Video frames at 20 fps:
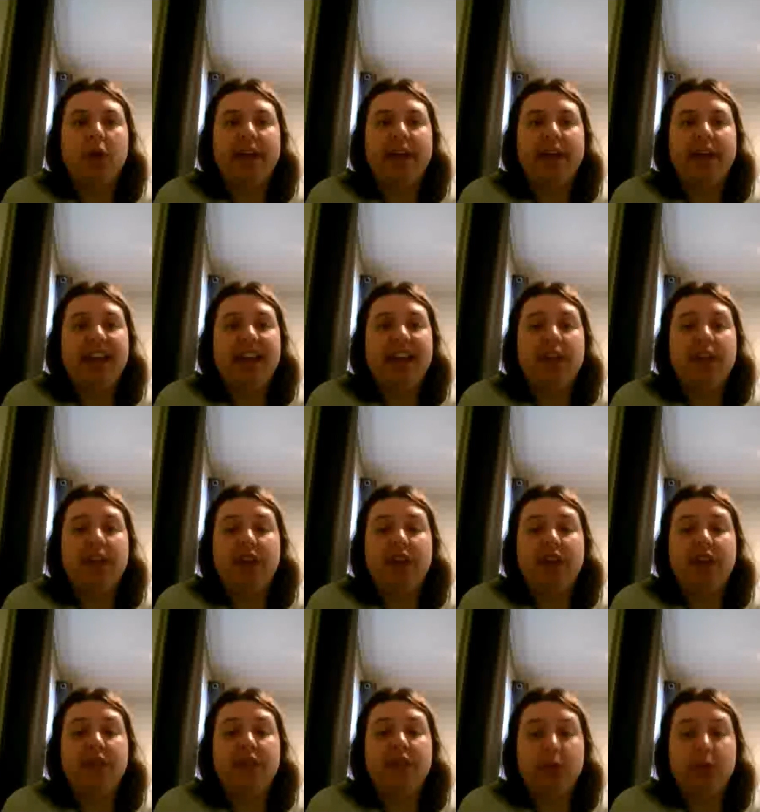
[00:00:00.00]
give
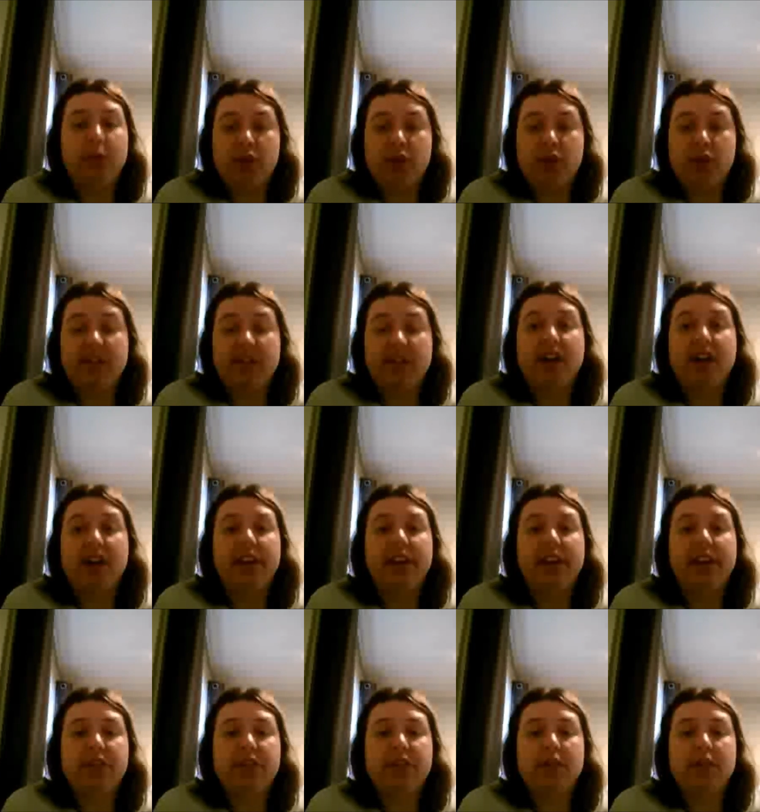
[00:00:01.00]
Evolution of the Daleks
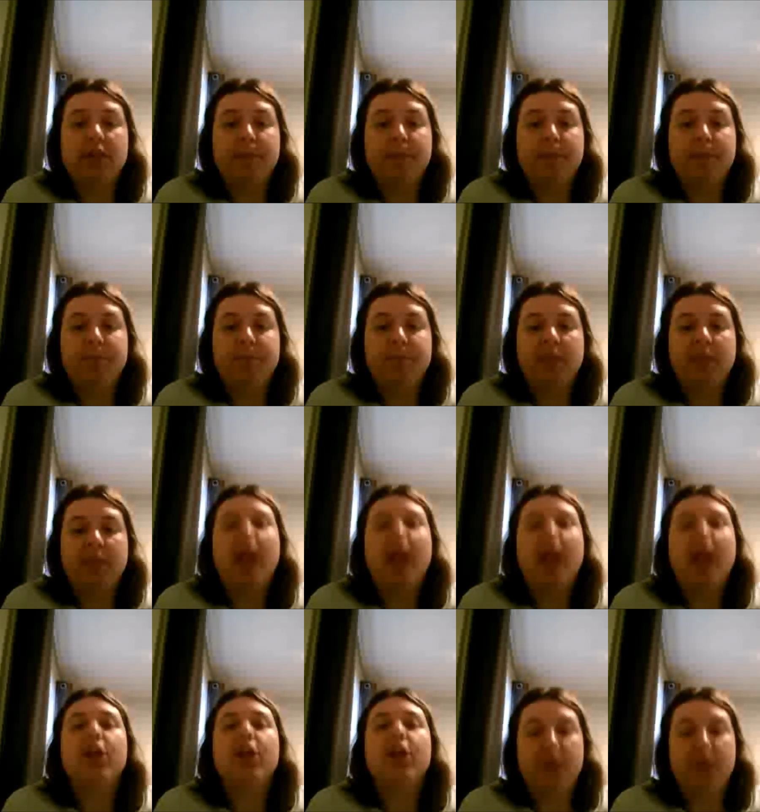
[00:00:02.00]

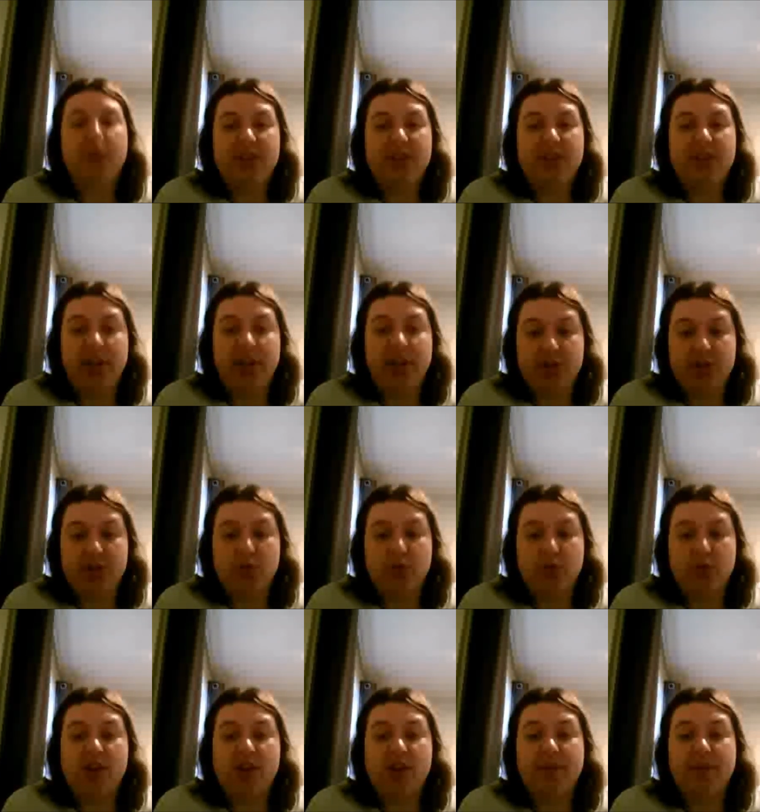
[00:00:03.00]
three sonic
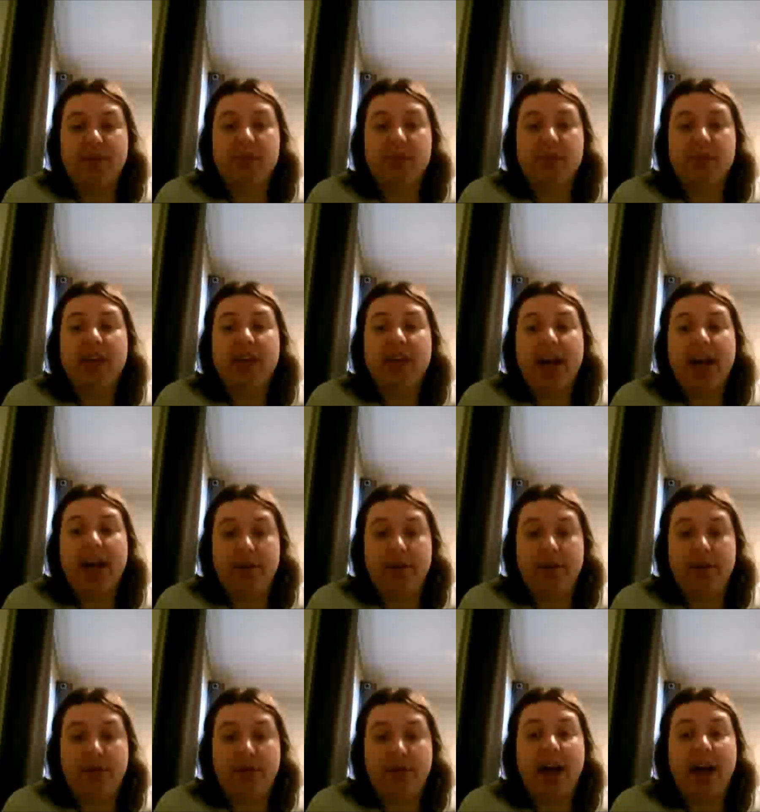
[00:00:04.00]
screwdrivers out of
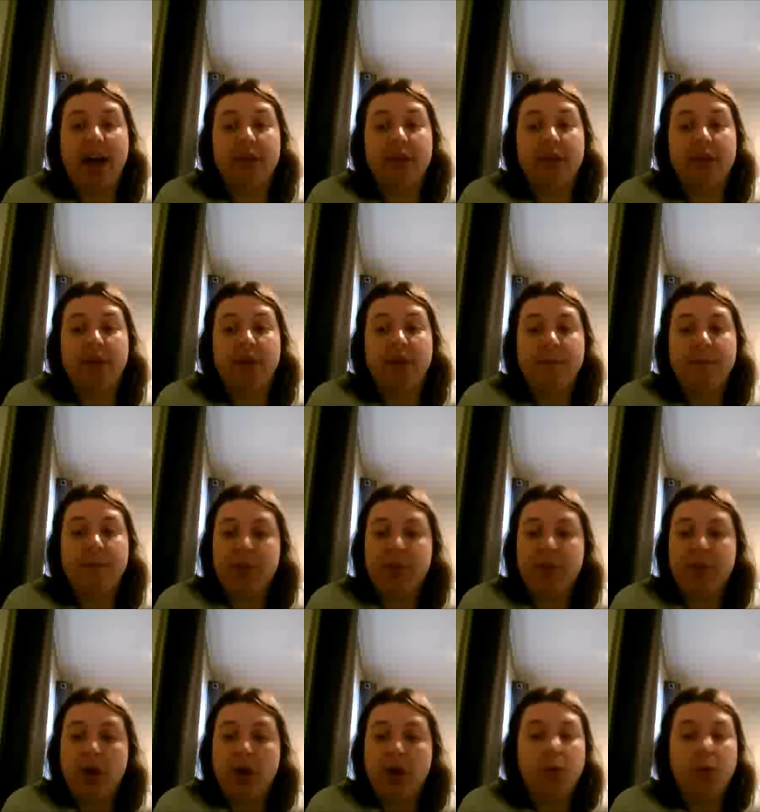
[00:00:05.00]
five.
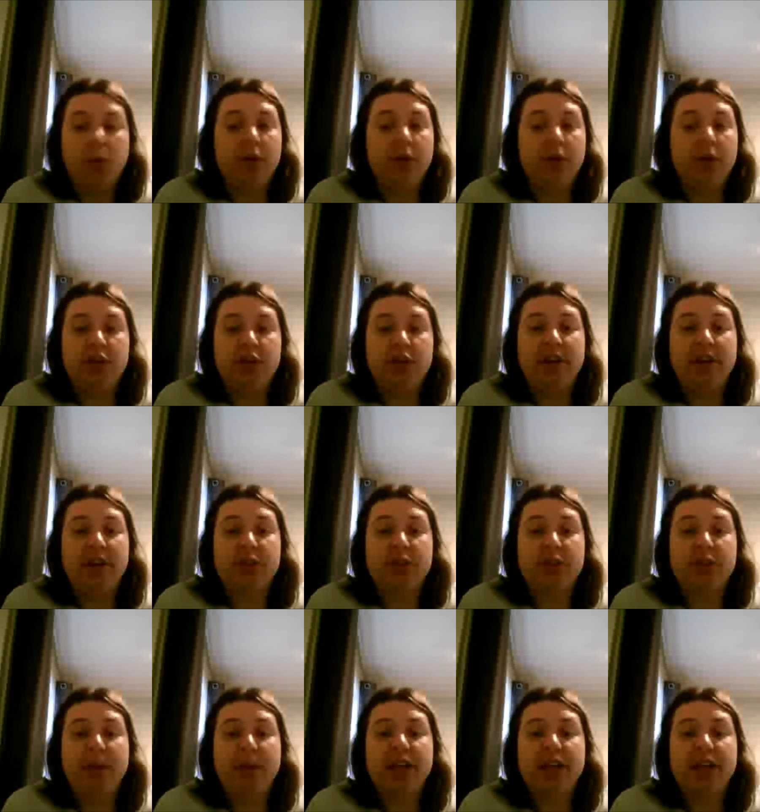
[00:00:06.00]
Well, tune in next week
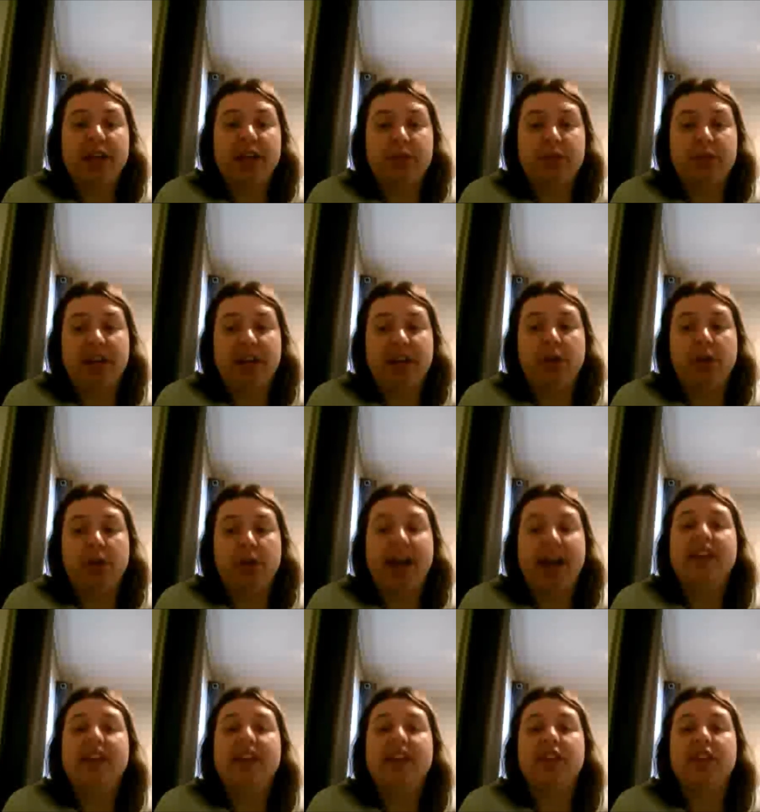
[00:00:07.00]
as we take a look at
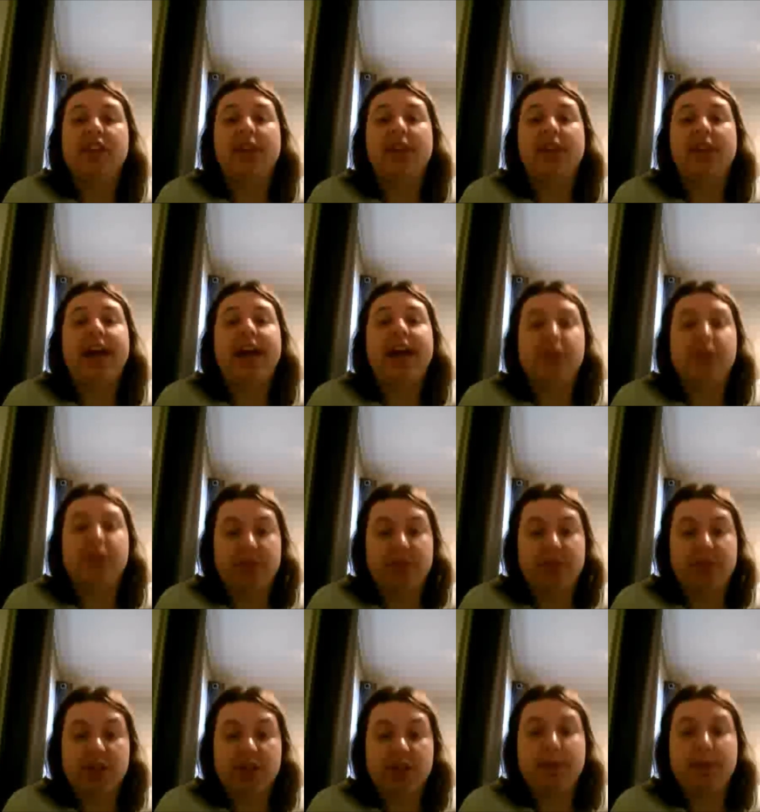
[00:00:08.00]
the Lazarus
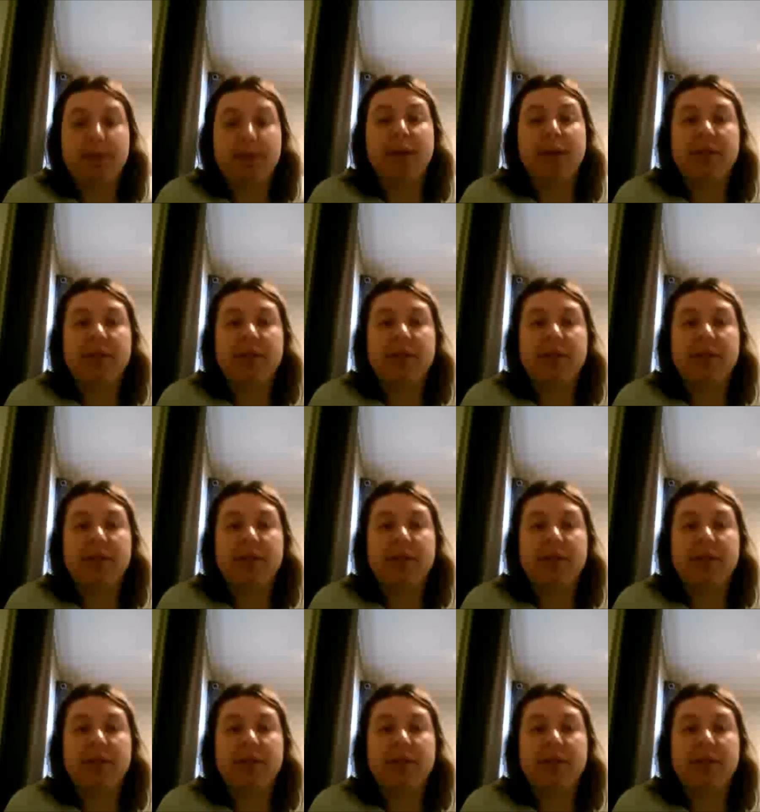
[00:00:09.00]
experiment.